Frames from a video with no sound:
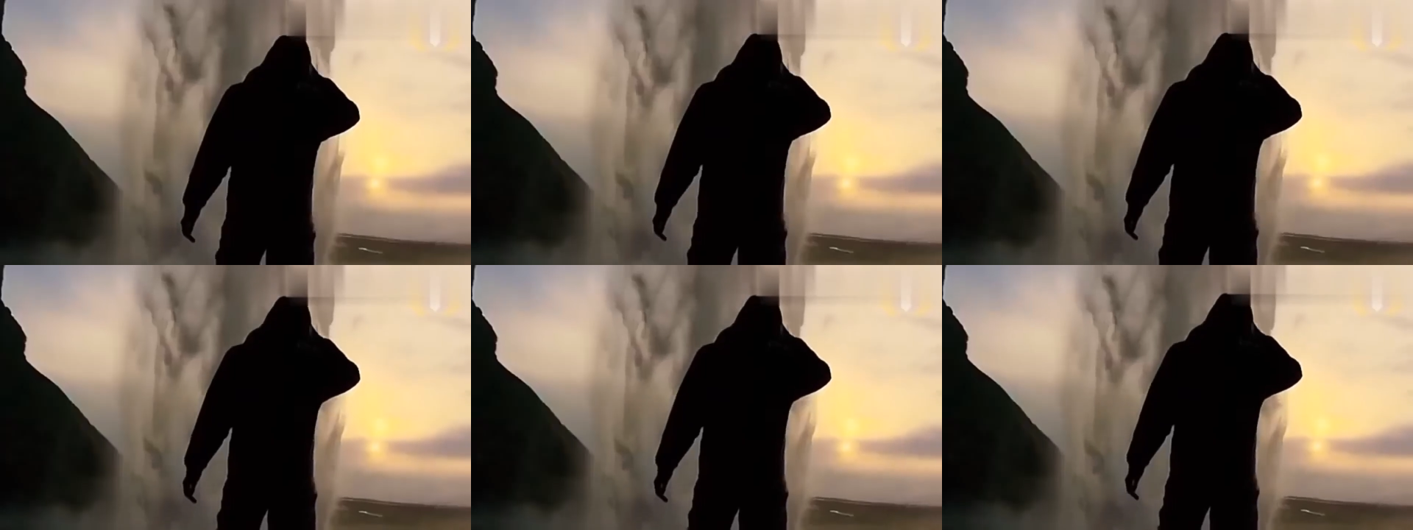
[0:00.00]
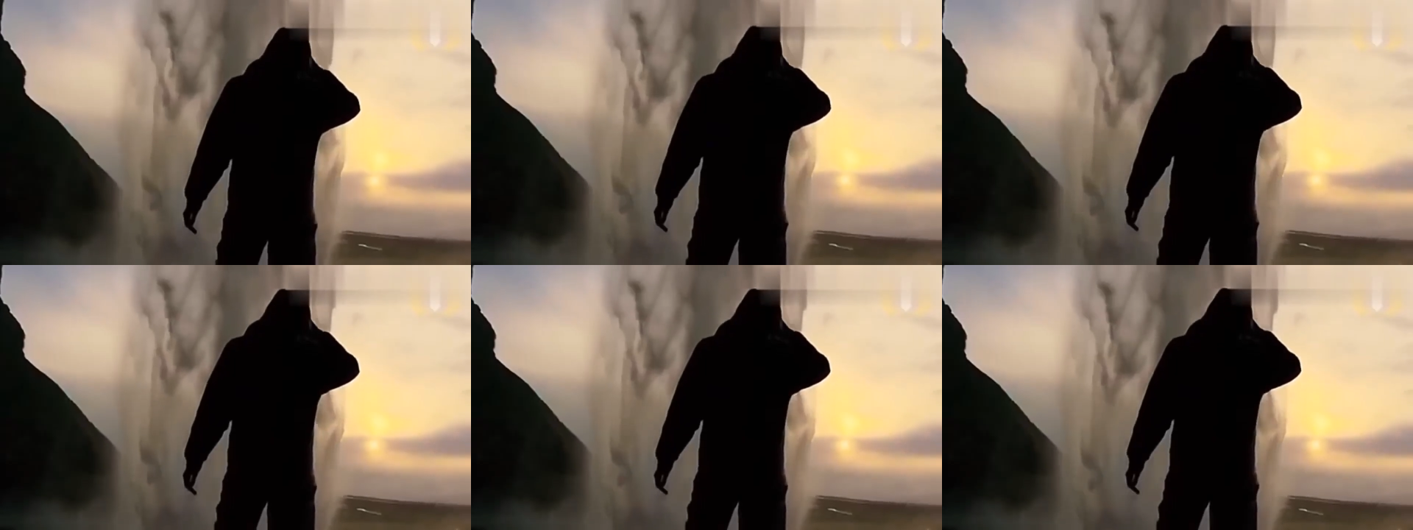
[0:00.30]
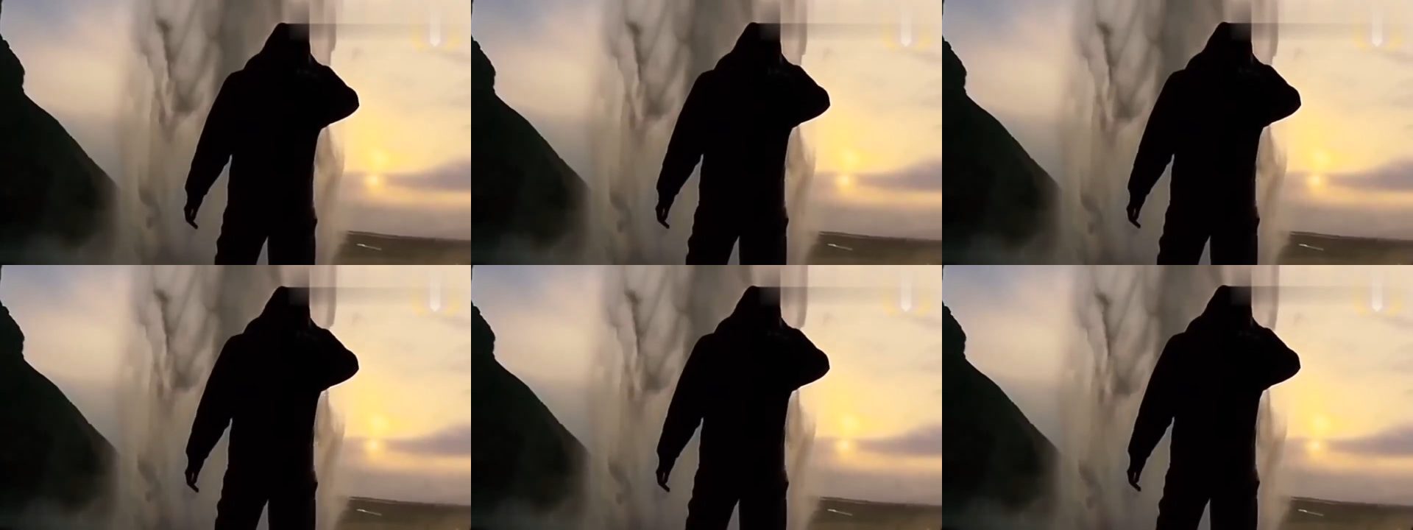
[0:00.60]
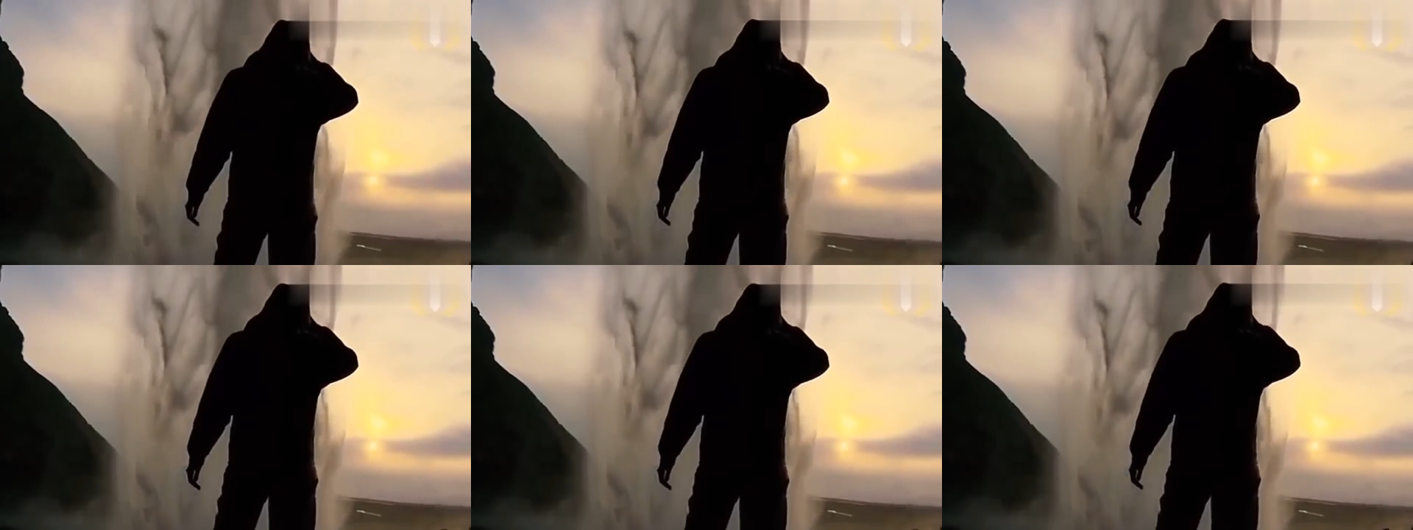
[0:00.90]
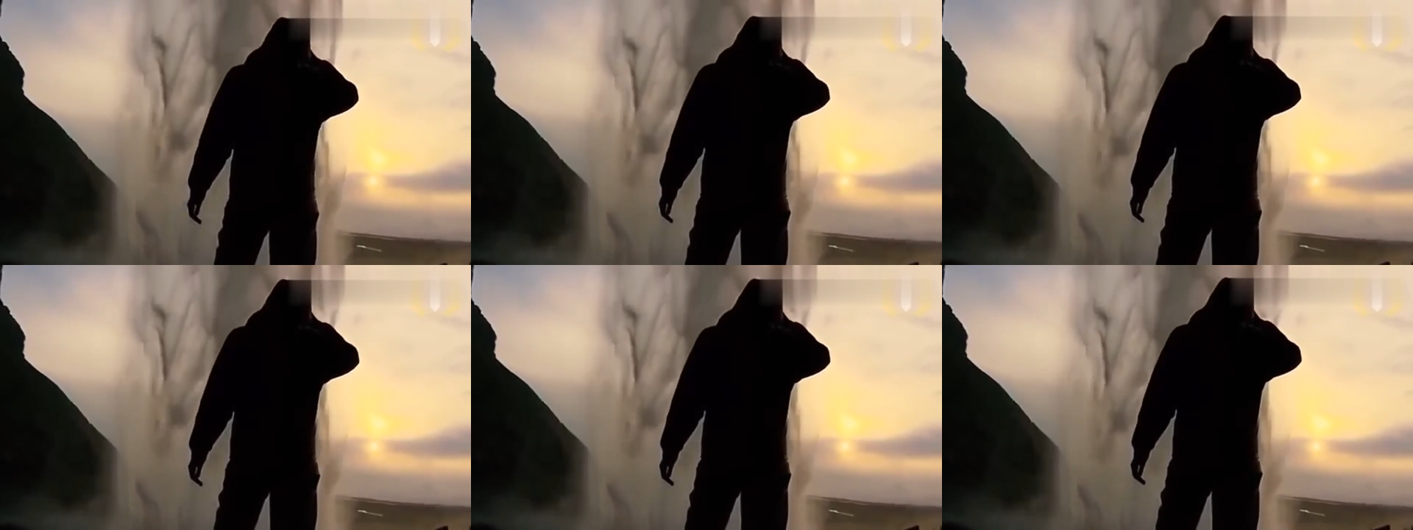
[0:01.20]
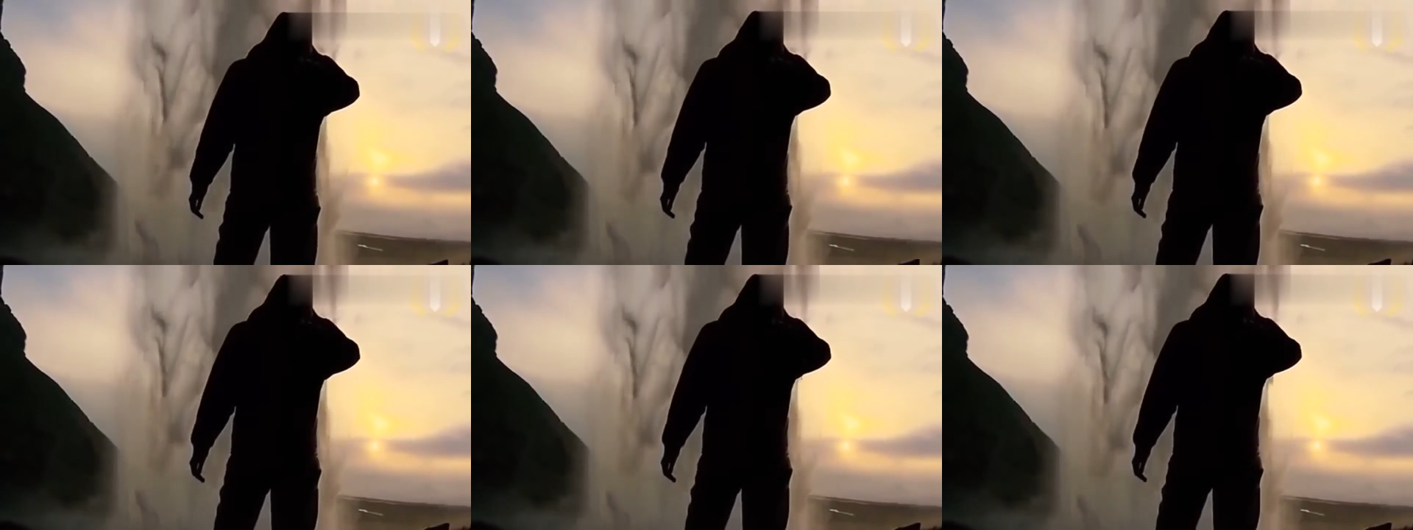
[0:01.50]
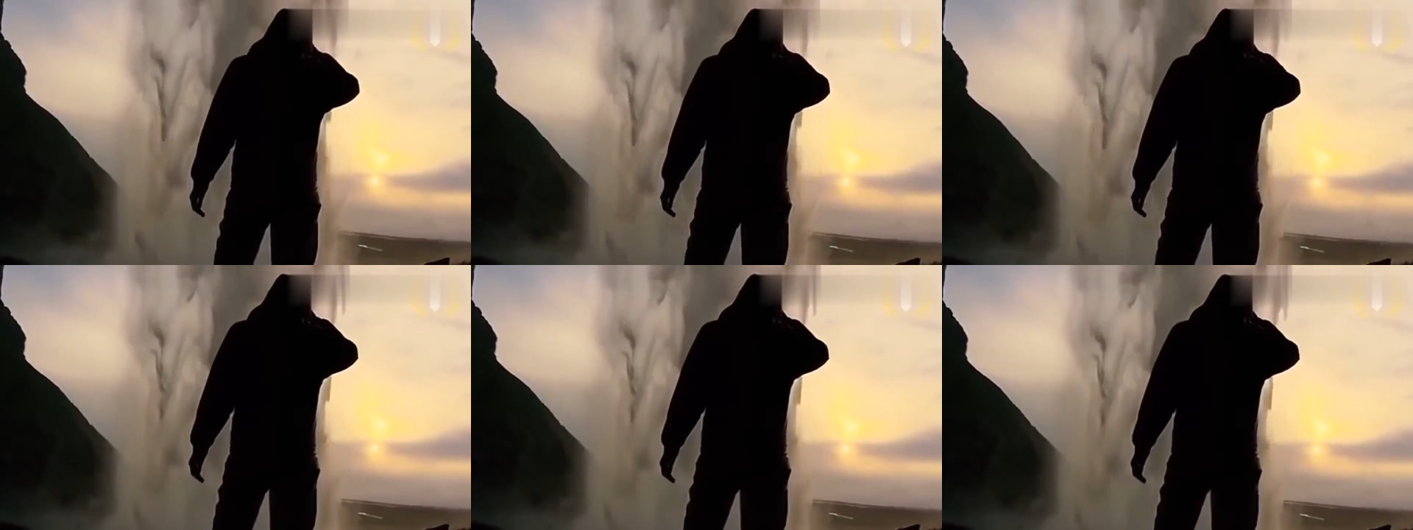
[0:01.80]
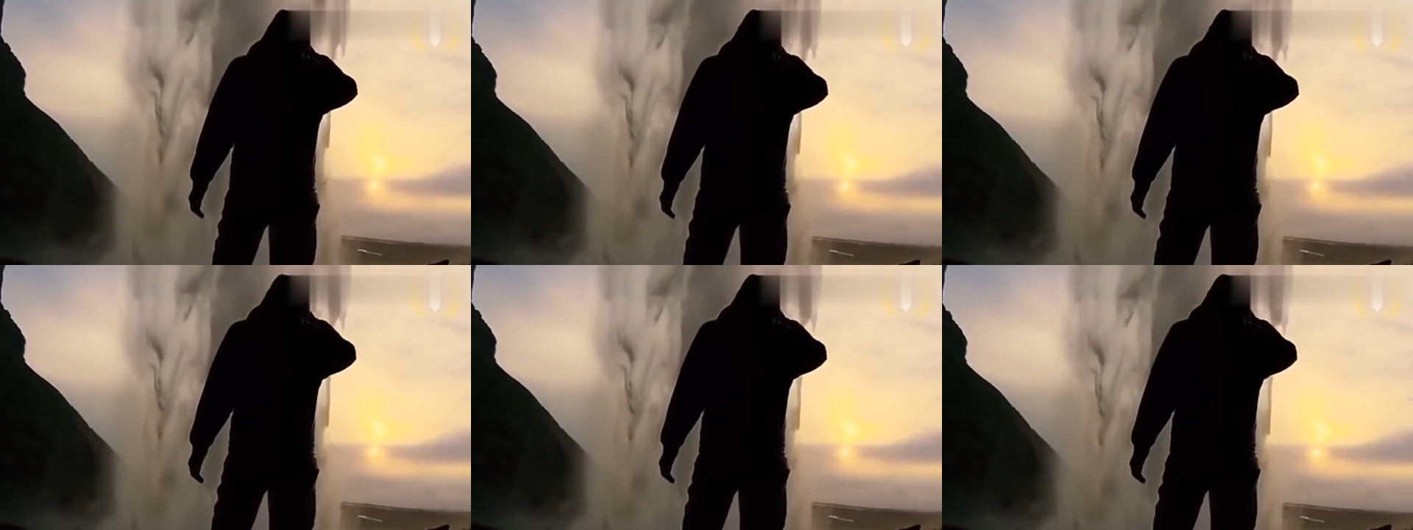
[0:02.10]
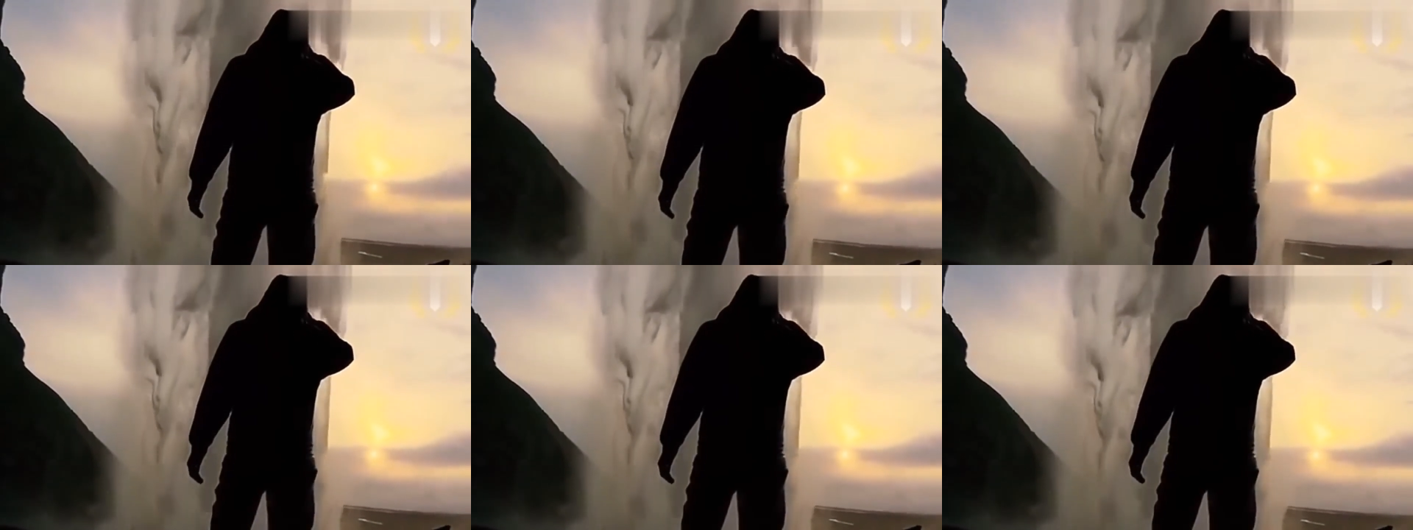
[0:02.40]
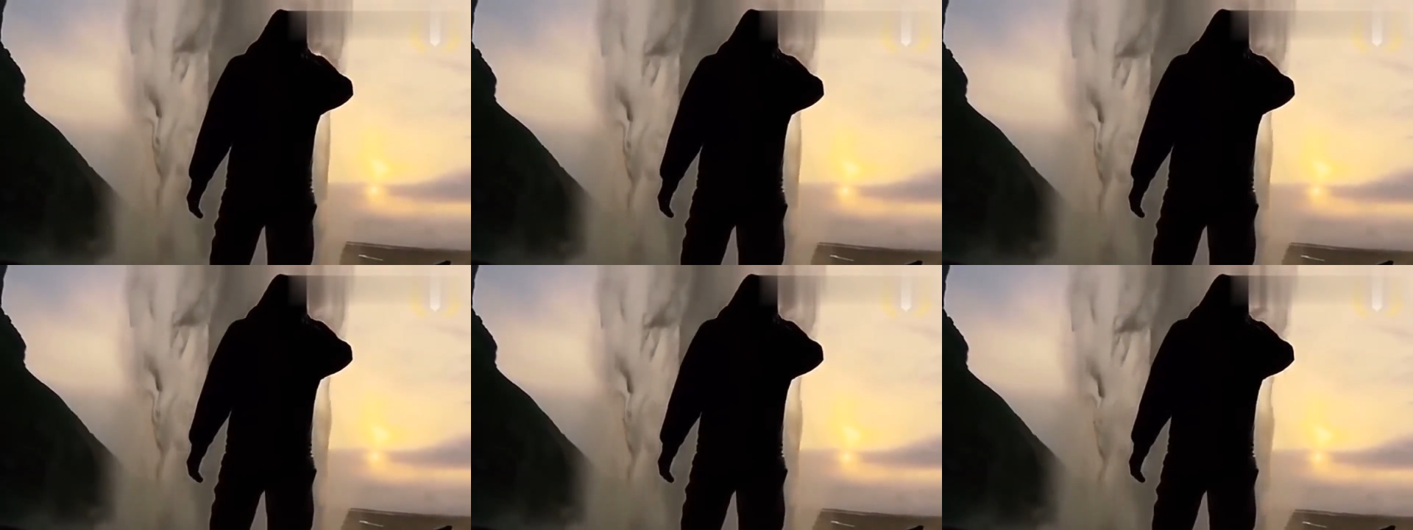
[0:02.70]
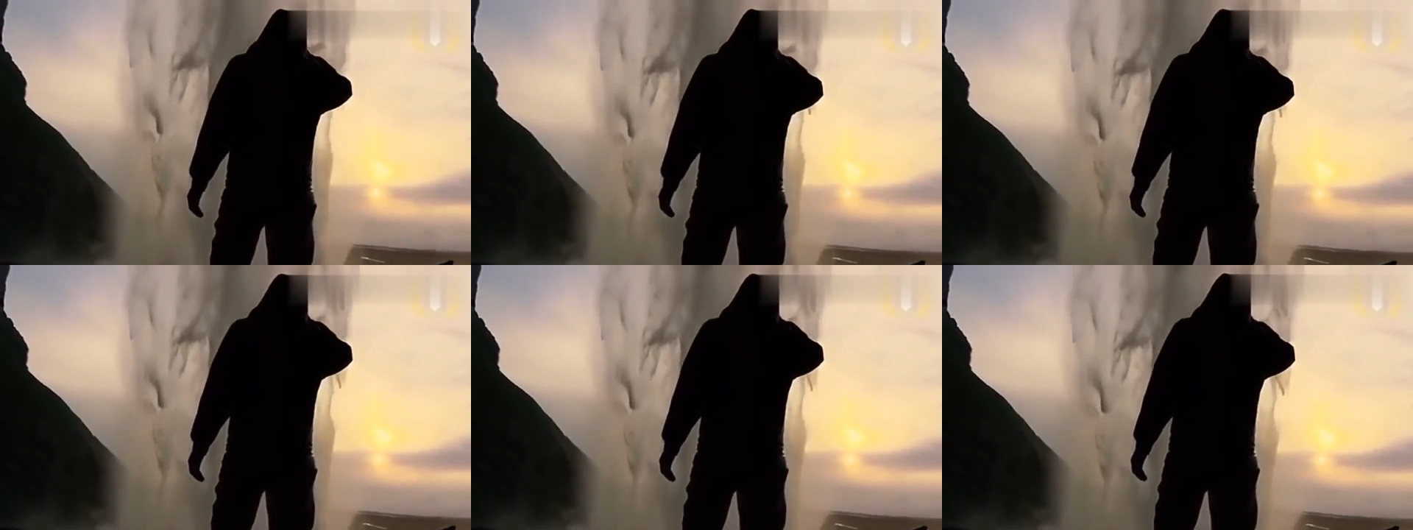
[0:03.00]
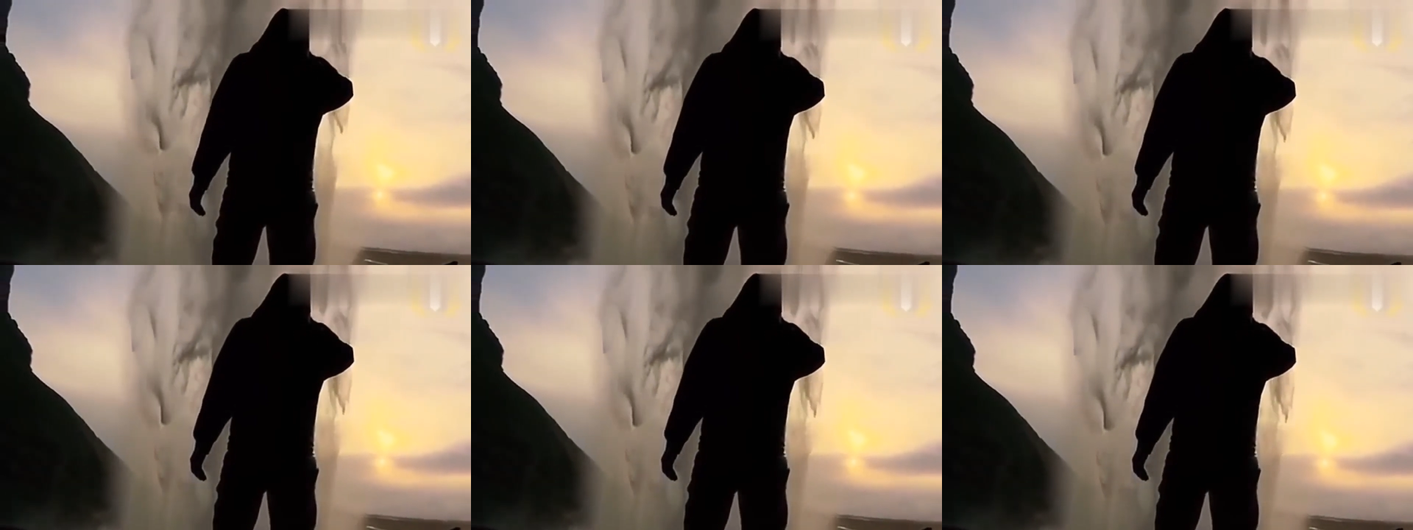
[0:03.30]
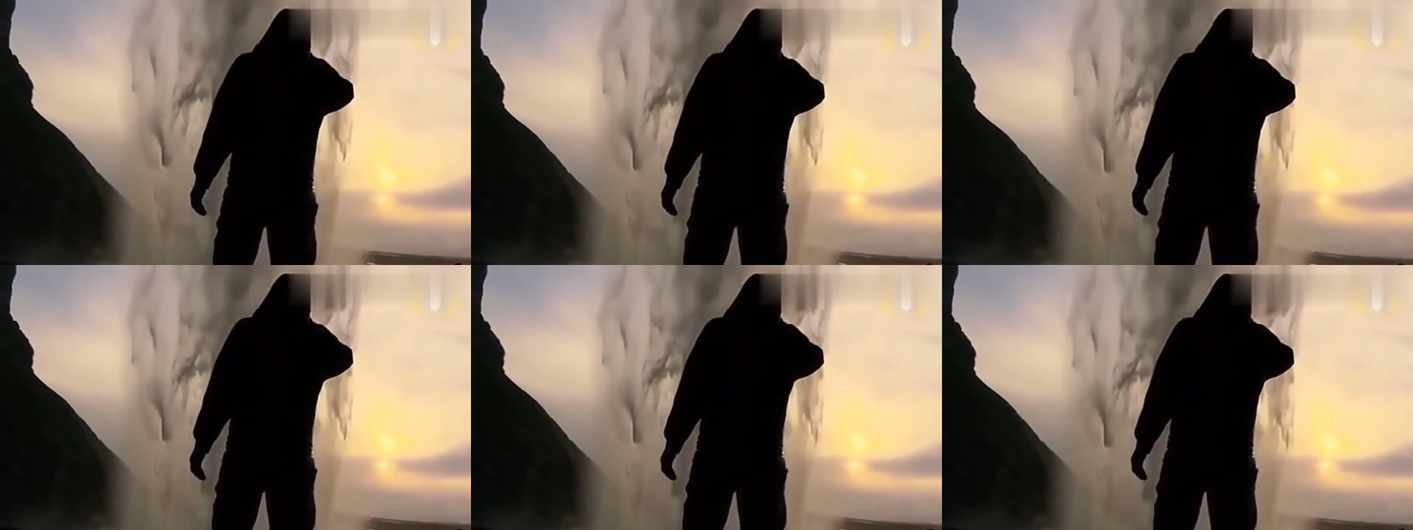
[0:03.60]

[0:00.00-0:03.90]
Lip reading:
[unreadable: no face in view]